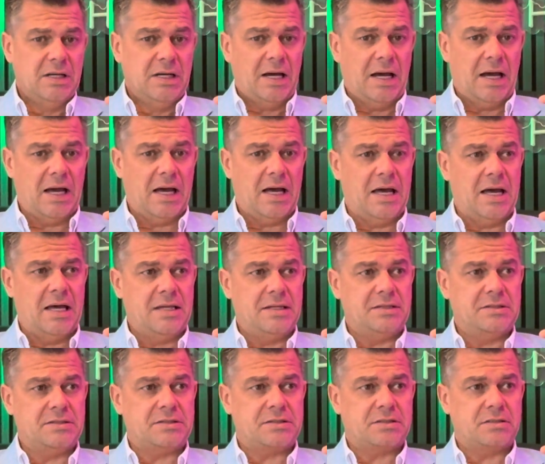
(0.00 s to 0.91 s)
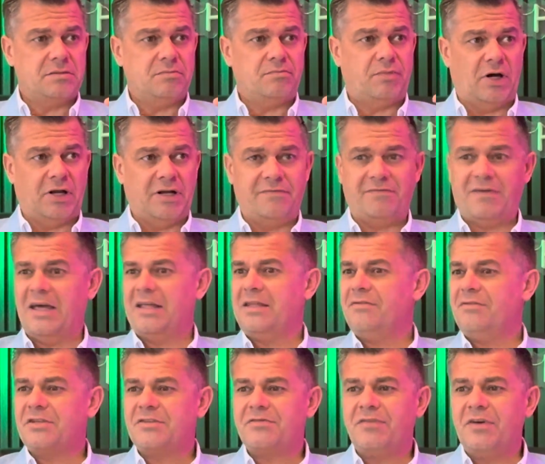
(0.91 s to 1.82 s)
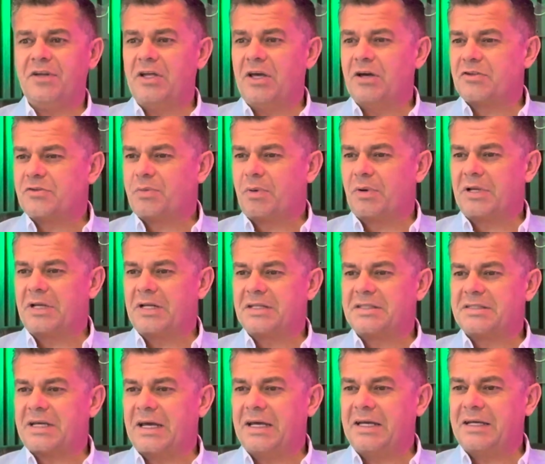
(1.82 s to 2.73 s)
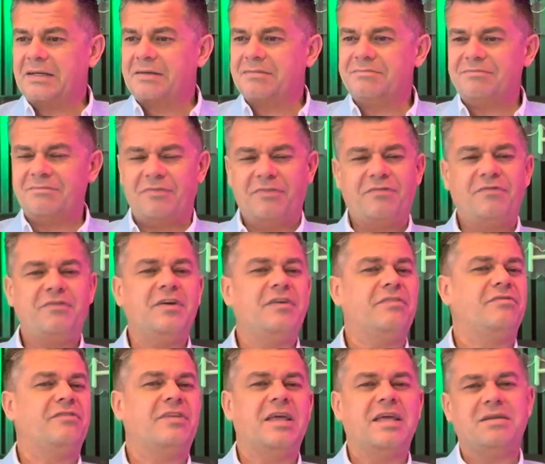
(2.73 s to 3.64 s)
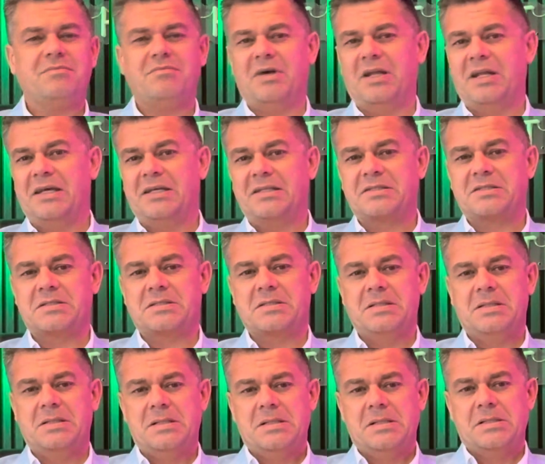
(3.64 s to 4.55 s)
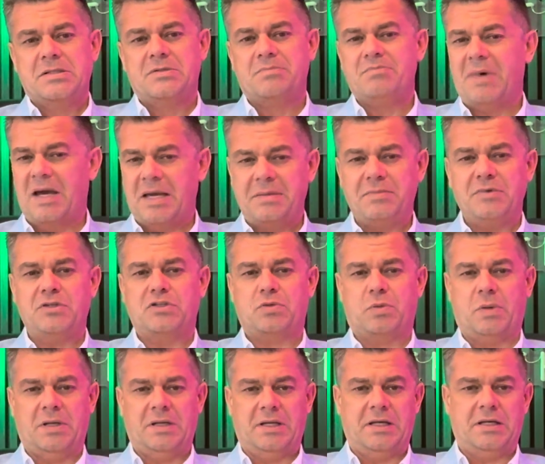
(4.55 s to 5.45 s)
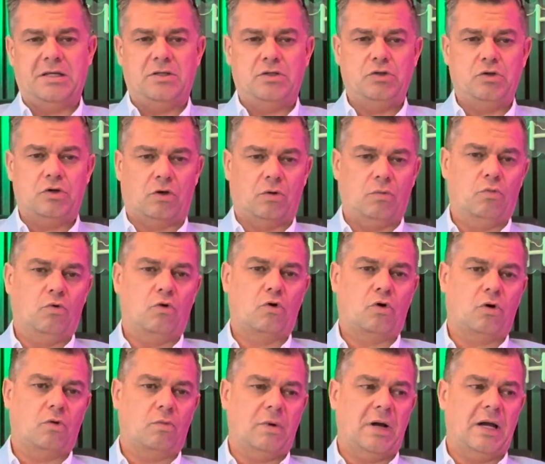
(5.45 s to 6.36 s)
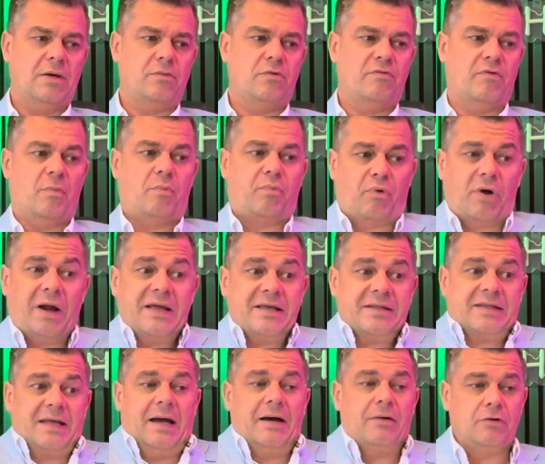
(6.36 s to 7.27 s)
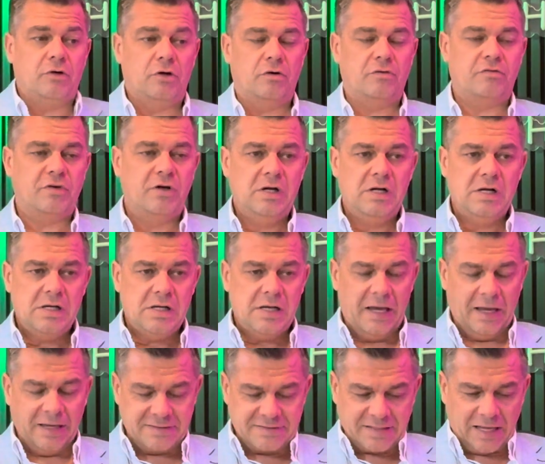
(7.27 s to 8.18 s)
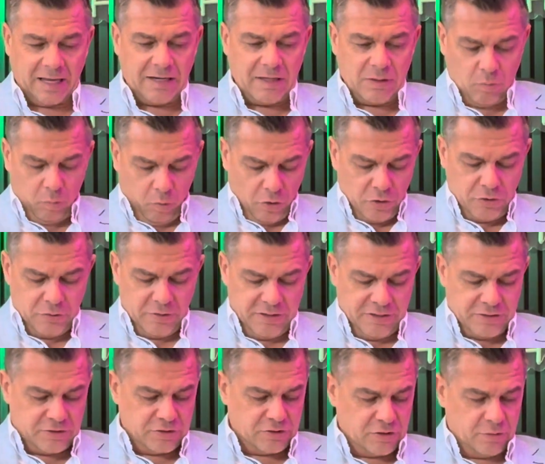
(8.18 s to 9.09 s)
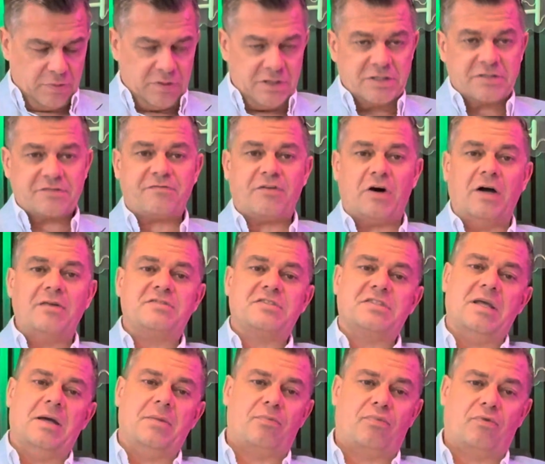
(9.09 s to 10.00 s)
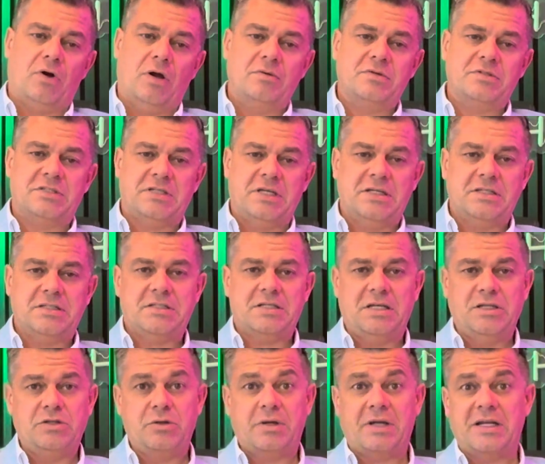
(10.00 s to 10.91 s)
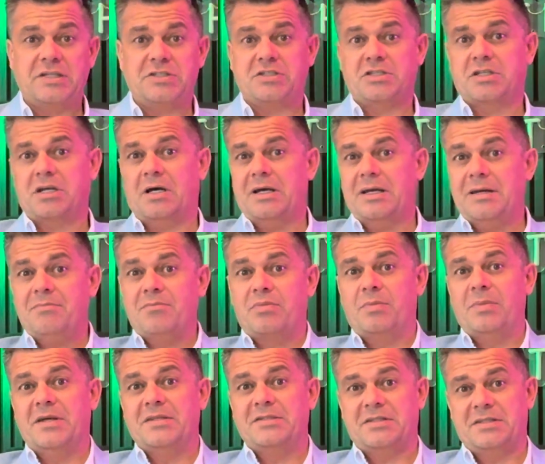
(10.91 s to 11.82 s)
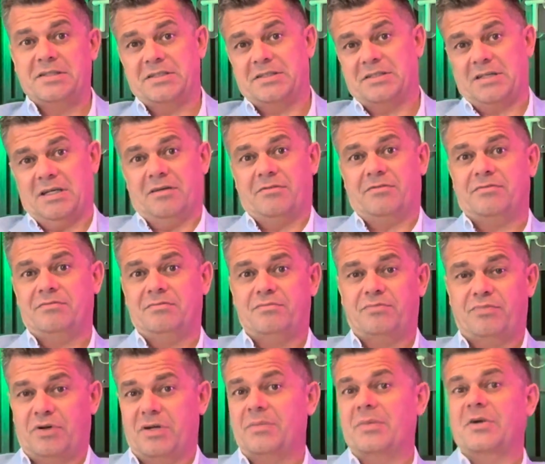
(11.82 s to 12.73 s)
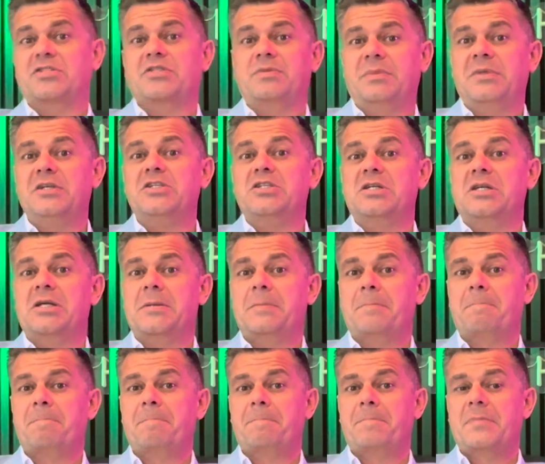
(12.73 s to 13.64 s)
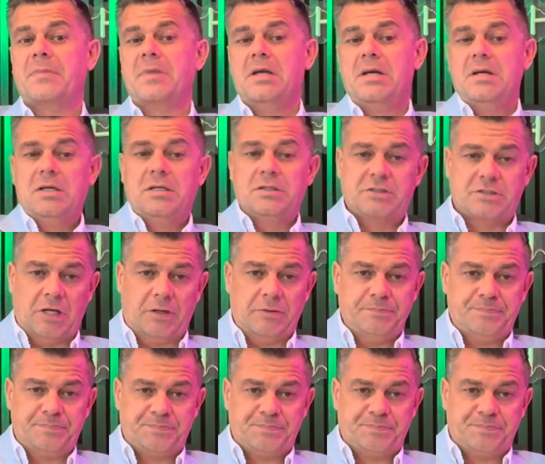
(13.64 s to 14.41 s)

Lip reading: and by the end of this video, it's probably going to take 15 minutes, maybe 20. You can walk away with a breakdown of exactly what you need to do in this 5-step process, and you can actually start implementing this stuff pretty much immediately. So